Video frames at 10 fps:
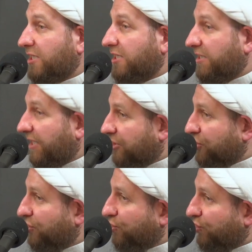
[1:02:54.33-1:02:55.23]

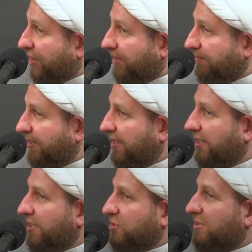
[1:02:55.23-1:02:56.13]
connection to him,
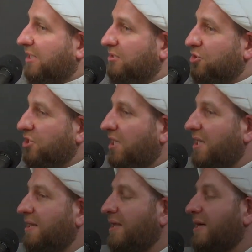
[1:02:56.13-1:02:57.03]
so that
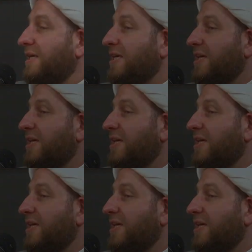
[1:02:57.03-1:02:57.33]
inshallah he